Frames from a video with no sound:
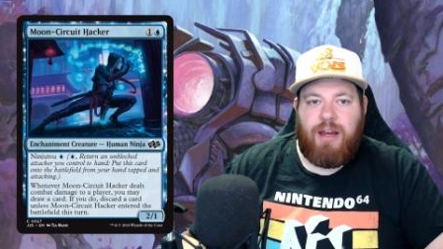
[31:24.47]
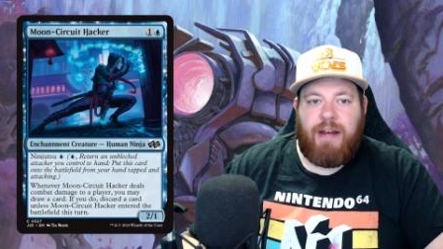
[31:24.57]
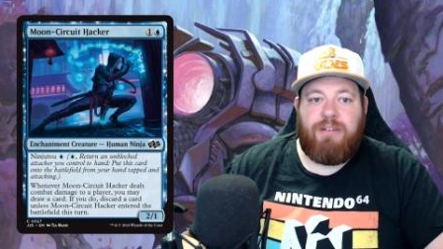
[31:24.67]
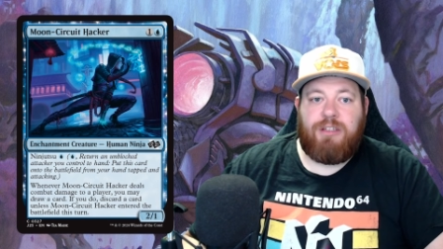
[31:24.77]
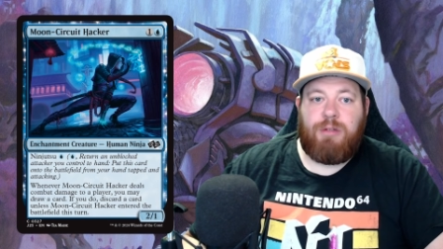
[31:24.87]

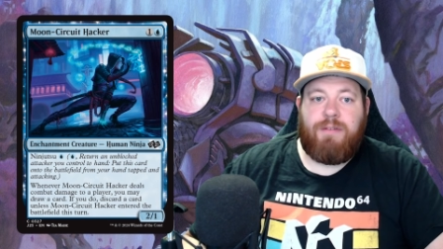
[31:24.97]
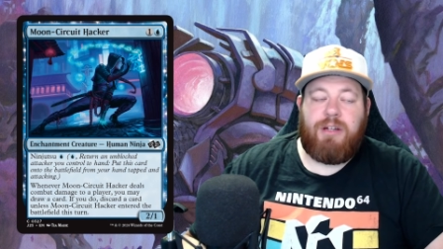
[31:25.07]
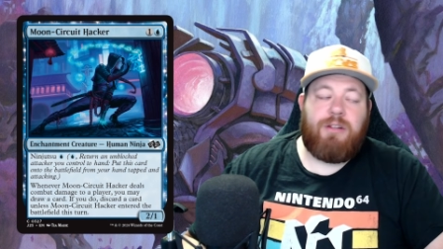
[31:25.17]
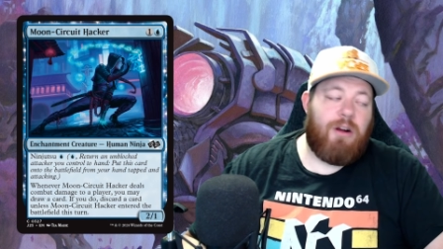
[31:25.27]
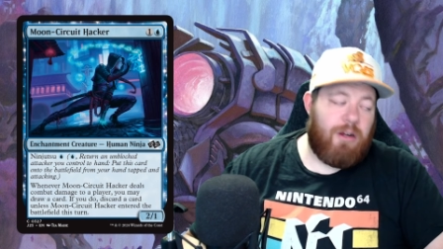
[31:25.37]
After this, we have
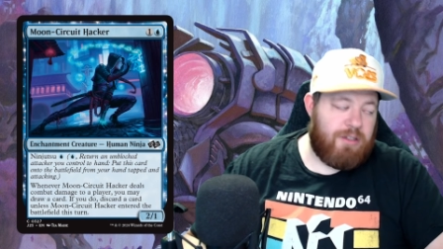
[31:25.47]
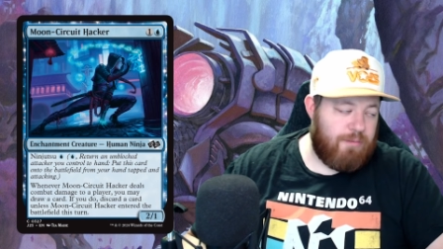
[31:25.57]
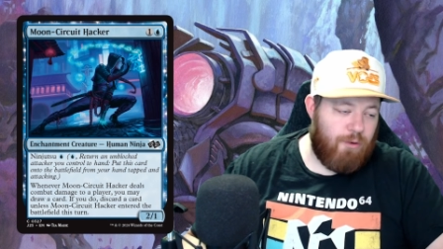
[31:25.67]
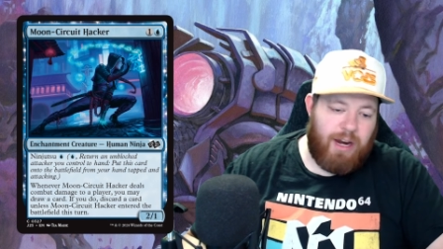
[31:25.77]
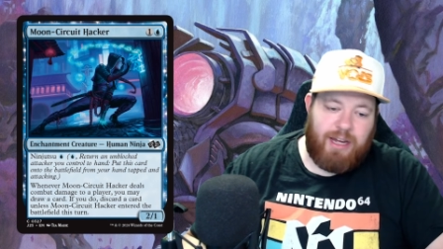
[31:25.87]
another
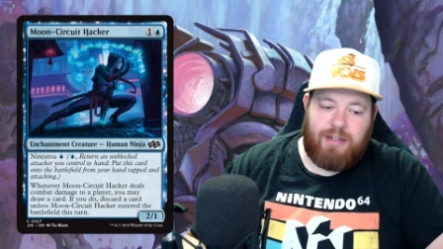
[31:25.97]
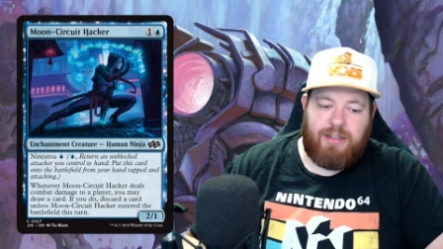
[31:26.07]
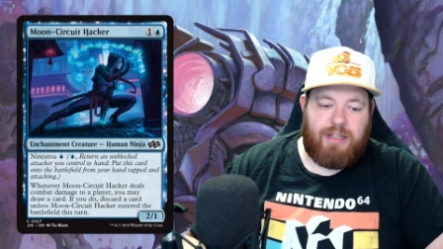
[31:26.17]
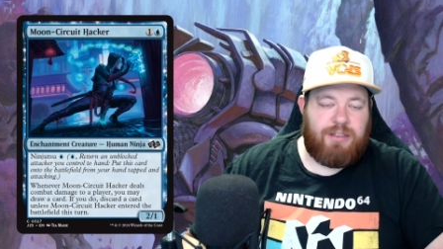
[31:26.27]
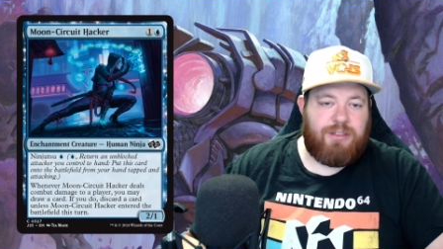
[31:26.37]
awesome rat
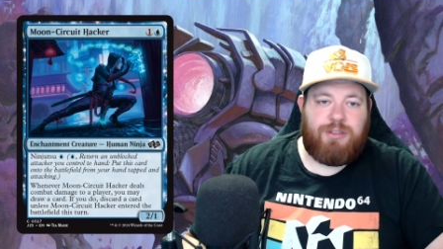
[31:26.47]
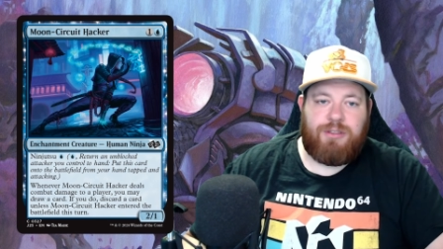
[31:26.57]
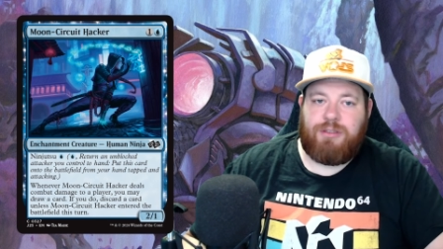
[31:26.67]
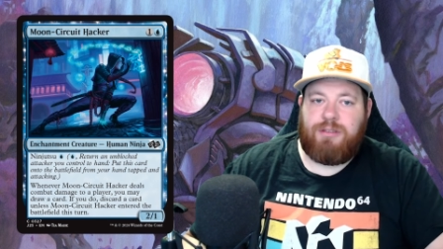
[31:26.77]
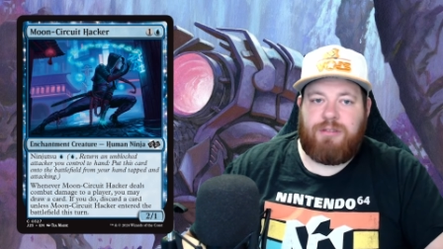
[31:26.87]
that is
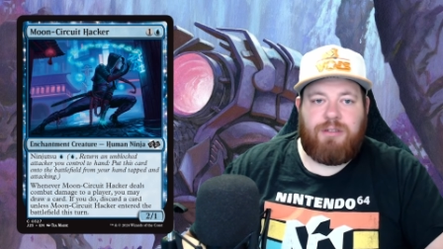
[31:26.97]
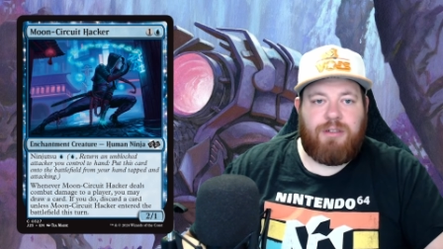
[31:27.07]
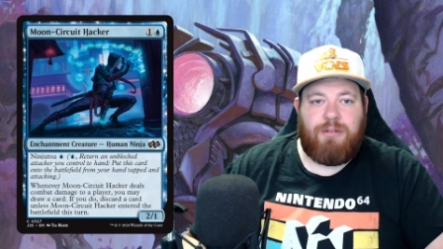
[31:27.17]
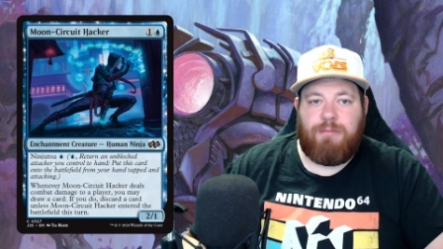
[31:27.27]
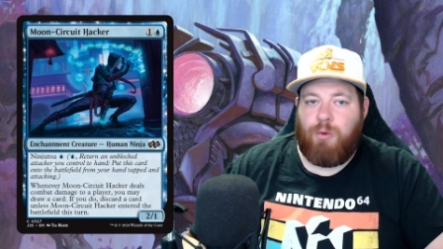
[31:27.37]
just,
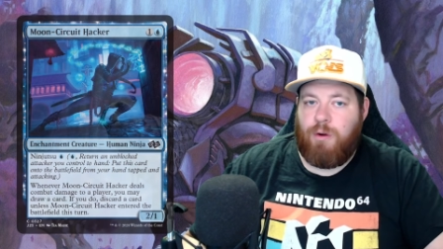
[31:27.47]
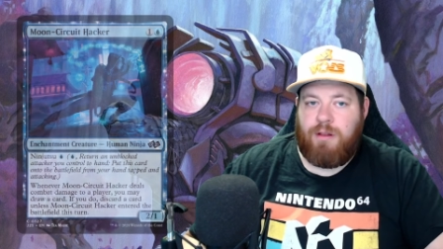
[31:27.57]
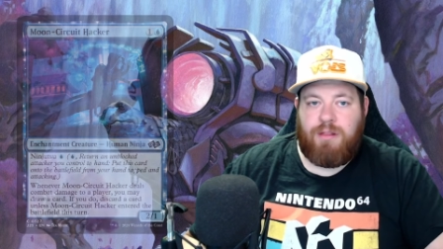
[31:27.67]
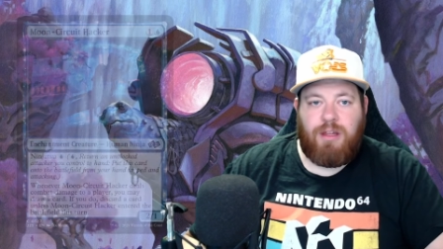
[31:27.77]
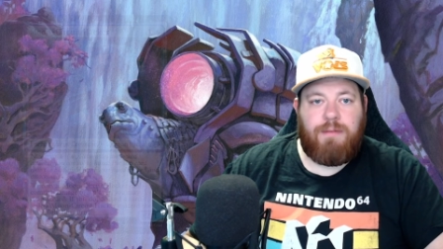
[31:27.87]
more
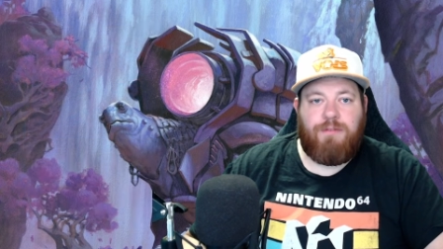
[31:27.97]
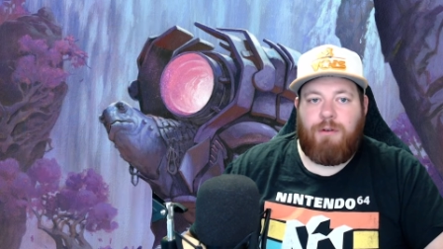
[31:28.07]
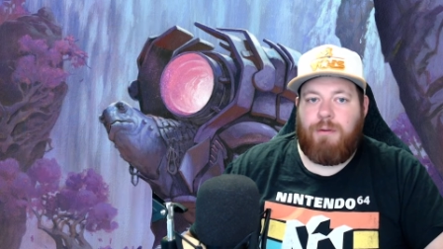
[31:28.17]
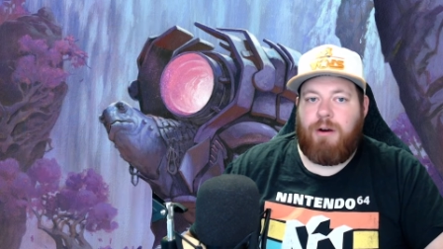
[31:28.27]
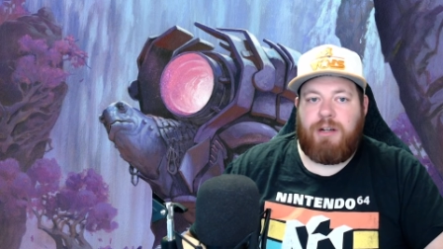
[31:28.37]
on theme for
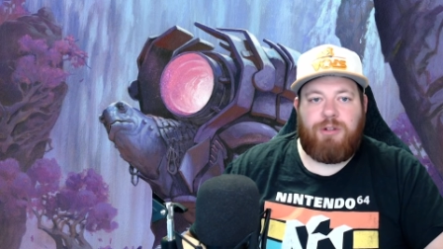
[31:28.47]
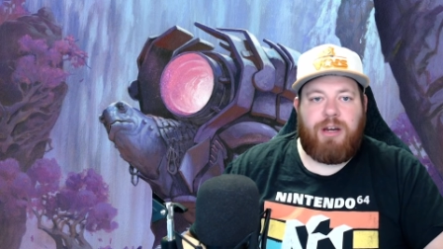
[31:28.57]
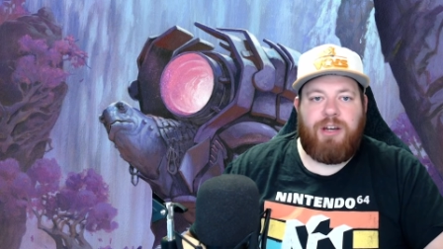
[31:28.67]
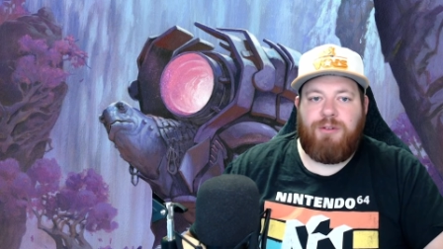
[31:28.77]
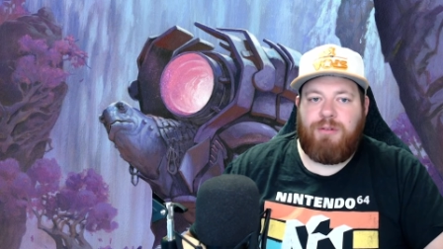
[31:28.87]
what we're already
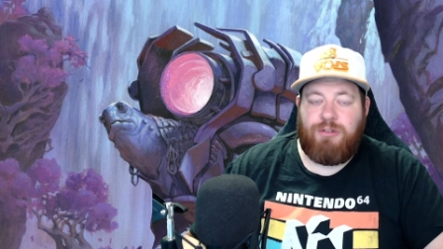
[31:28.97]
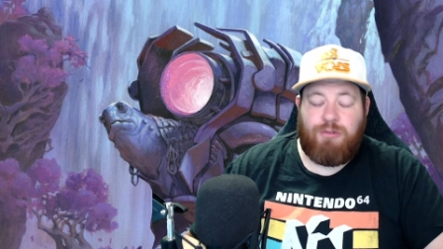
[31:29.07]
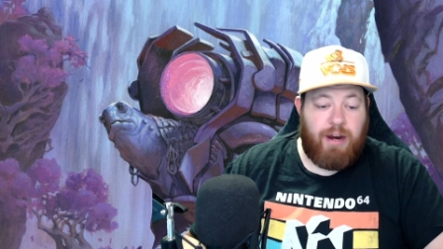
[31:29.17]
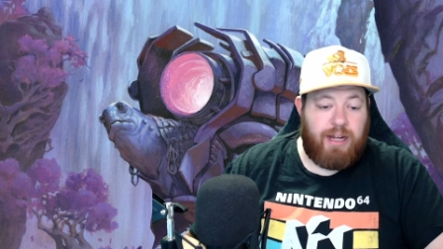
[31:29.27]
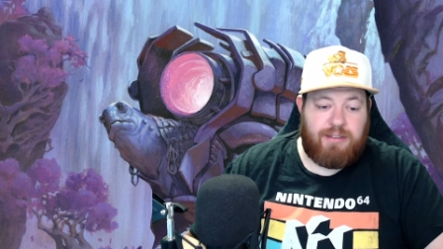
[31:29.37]
trying to do. These
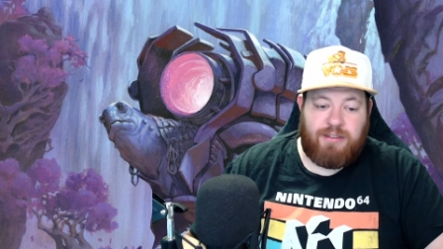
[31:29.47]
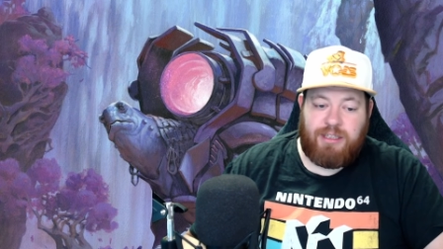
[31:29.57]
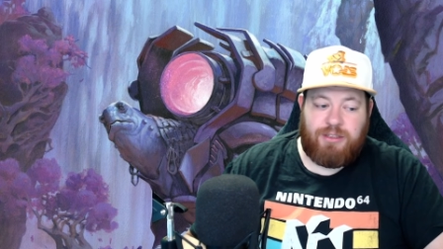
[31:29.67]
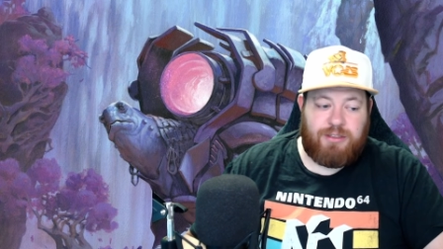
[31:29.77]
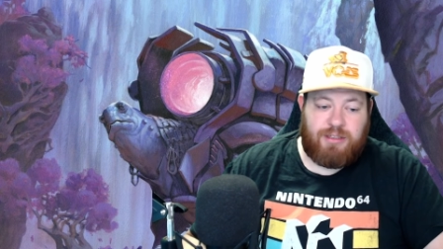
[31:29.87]
rat
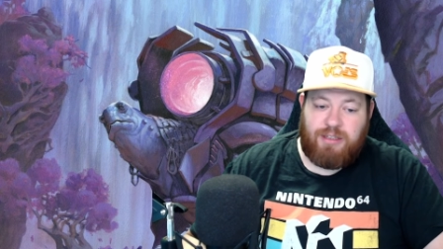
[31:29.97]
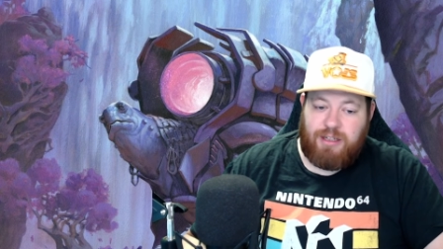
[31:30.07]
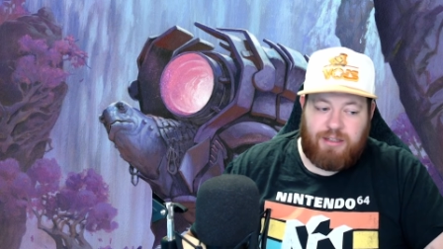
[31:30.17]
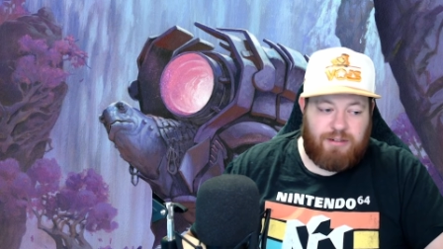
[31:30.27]
ninjas, I'll tell you,